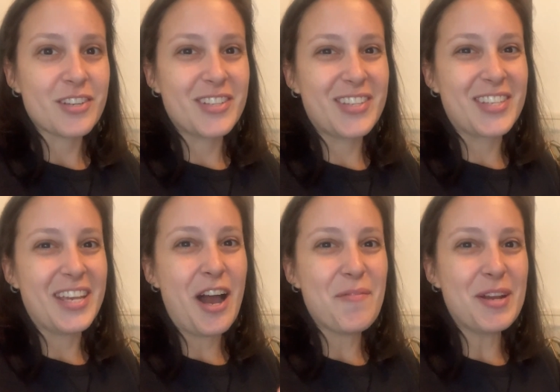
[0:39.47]
to
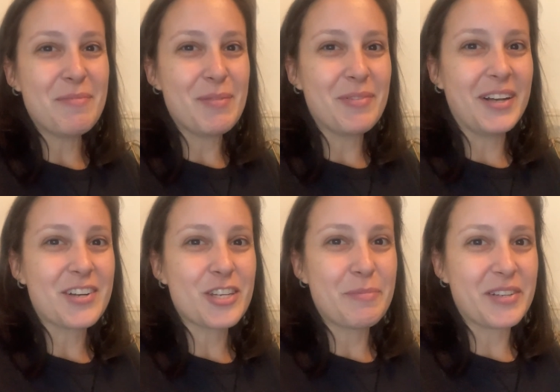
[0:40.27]
see how many people
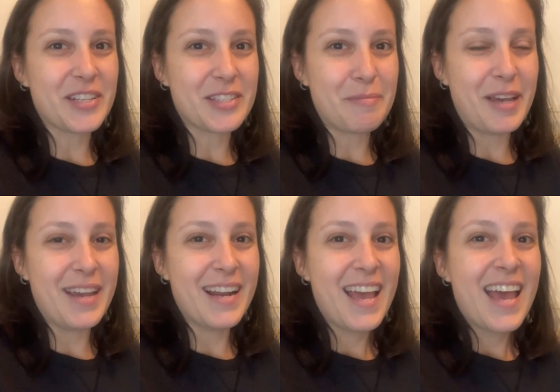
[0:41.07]
actually
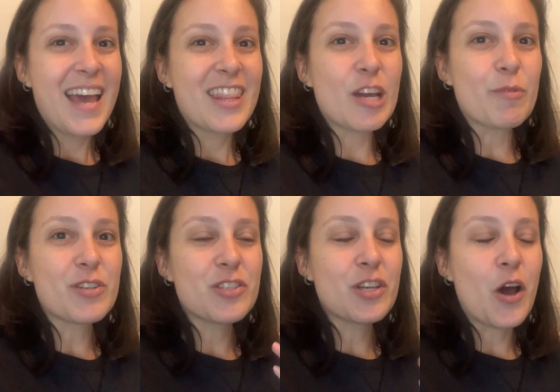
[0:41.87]
participate. There
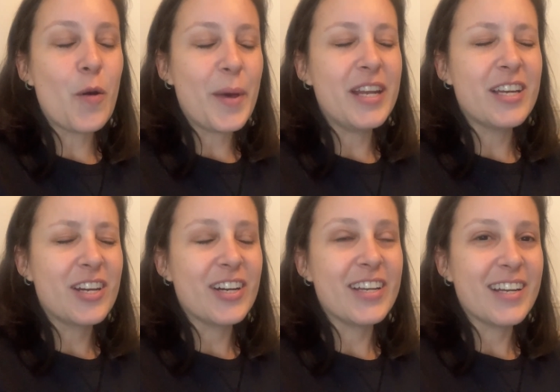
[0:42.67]
were so many
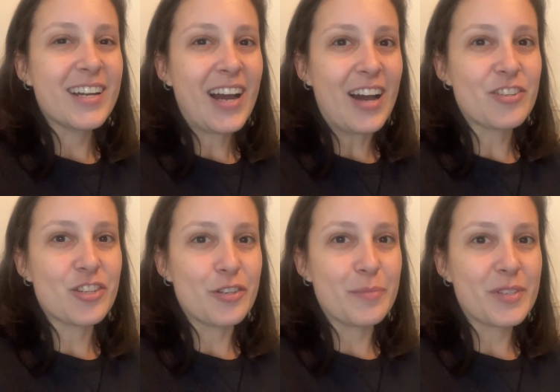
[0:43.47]
good
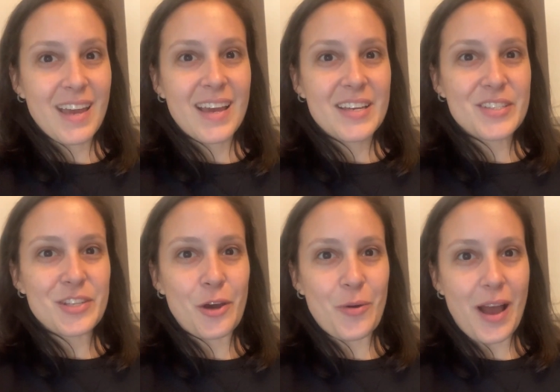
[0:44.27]
costumes.
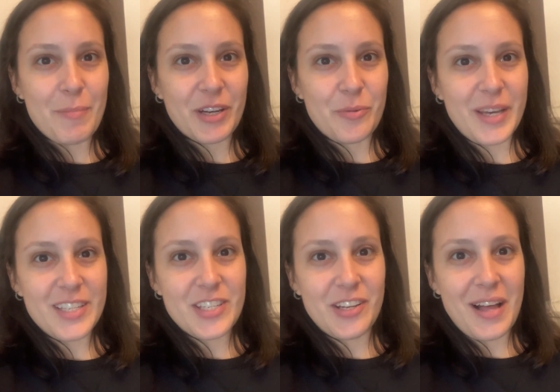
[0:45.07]
So I'm gonna
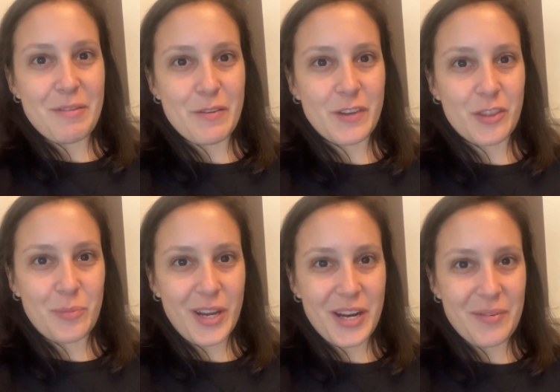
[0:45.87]
wait till I reveal the
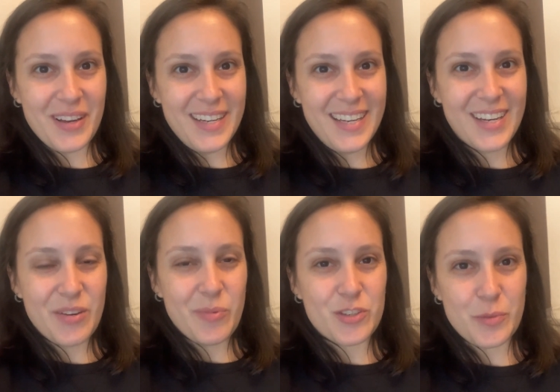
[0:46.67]
winning one,
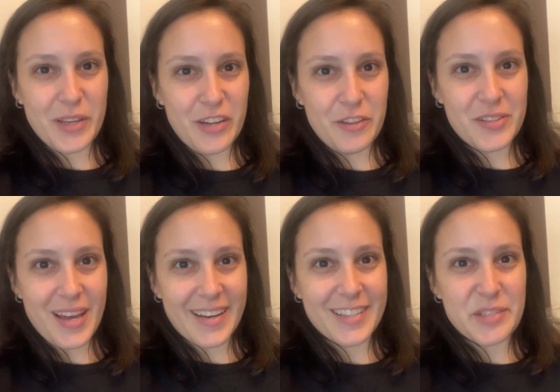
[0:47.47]
which will be in a few
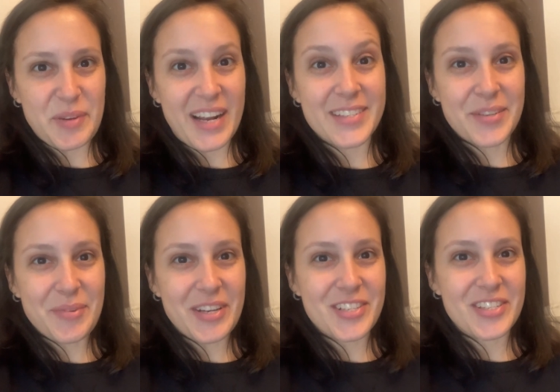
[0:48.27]
seconds, but I did
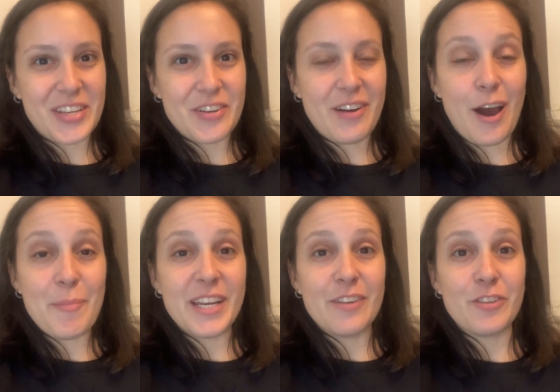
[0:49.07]
wanna just let you know how
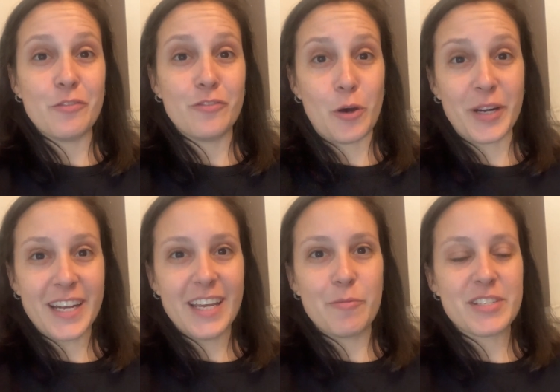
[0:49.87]
many of you
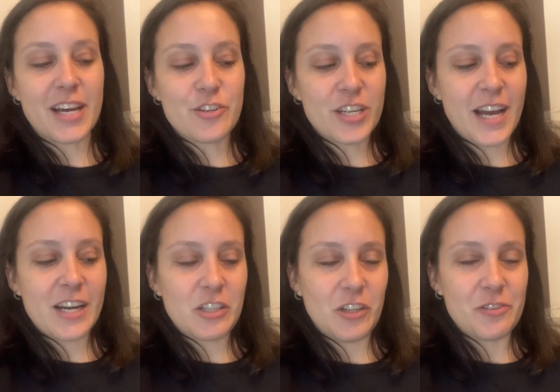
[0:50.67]
voted. It was actually
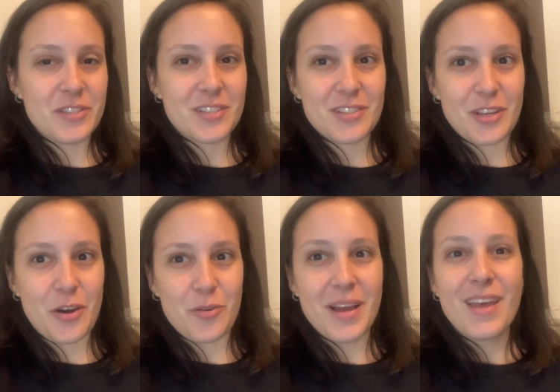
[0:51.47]
kind of close.
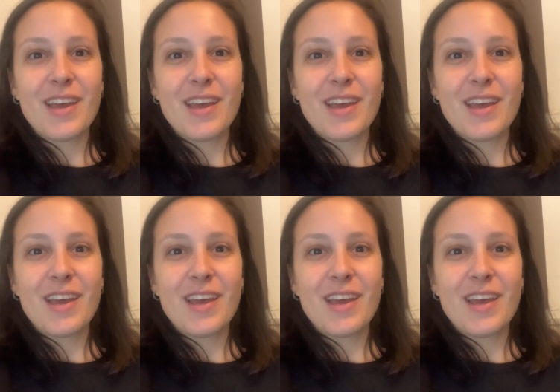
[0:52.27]
So